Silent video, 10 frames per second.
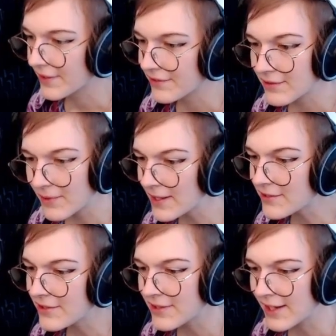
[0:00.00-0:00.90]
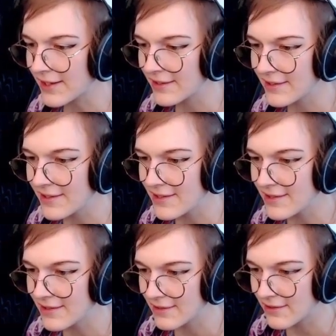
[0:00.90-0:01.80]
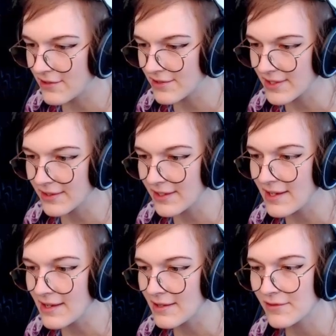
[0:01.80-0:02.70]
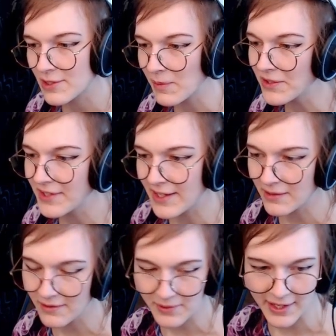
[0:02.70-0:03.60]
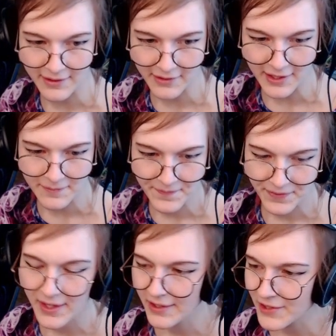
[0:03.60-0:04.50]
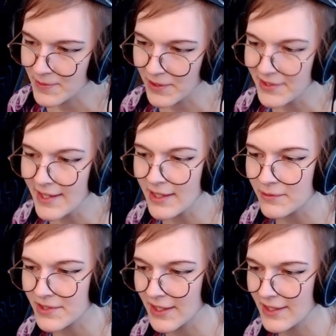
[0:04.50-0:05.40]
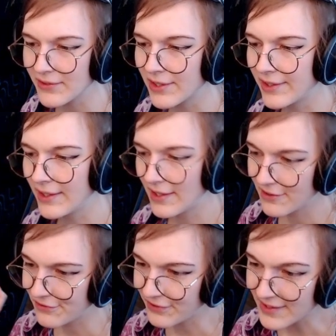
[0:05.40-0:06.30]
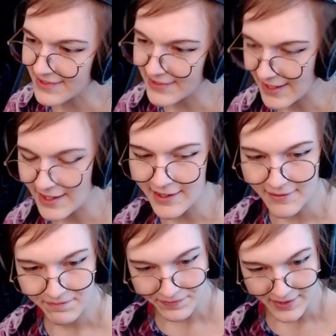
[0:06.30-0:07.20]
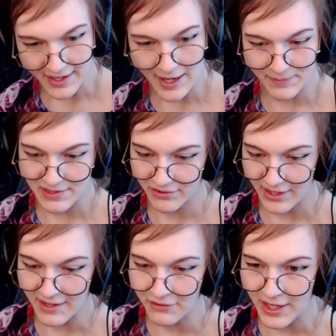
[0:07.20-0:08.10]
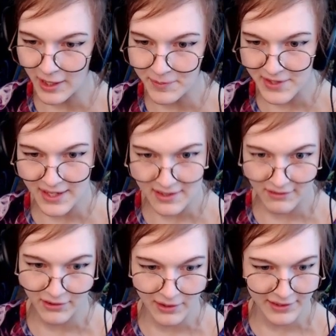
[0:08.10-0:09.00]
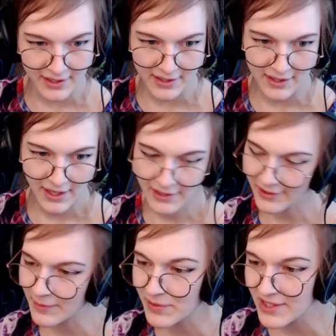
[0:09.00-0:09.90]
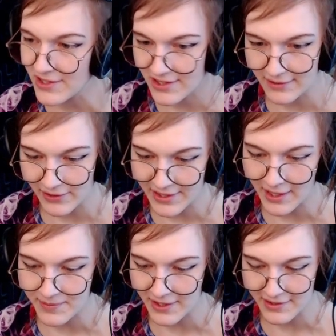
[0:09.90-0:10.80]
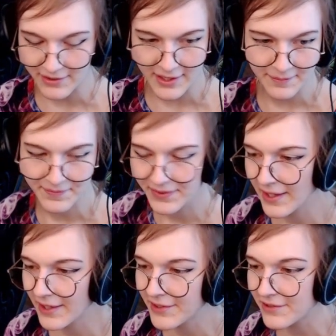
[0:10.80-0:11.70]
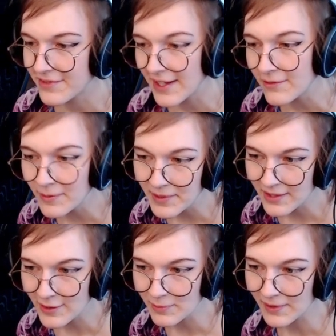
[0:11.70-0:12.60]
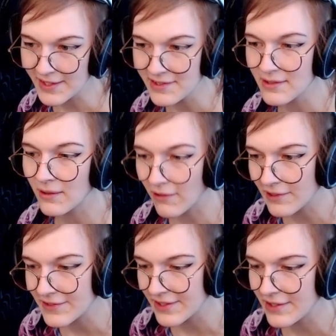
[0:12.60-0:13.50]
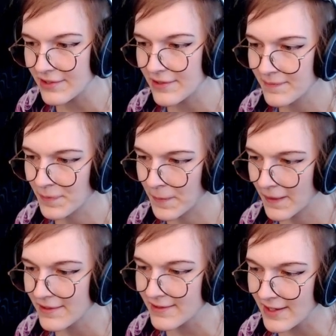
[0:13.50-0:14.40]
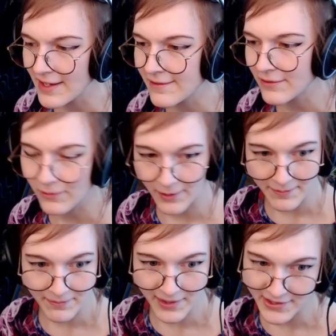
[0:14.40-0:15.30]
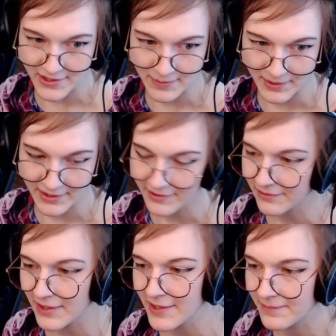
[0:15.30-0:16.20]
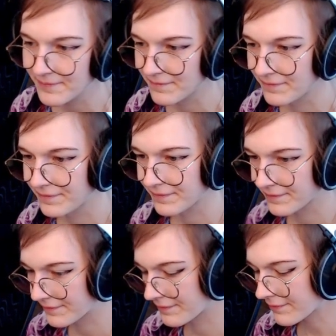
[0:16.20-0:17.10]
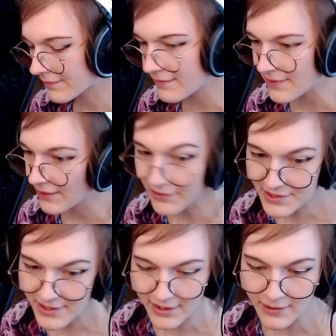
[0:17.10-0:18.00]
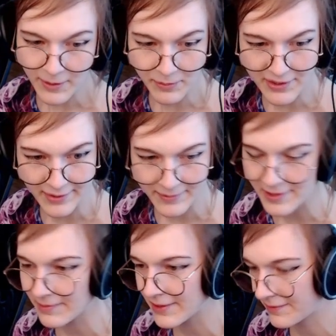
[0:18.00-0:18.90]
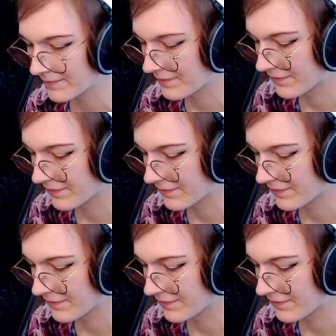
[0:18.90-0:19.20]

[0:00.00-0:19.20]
So the way to do that is using the spawn data that we had, right? Spawn data was kind of our fixed data that happens for every update of all the like positions of all the objects, right? So that would be a good place to also save what mesh to spawn, right? Or sorry, what prefab to spawn.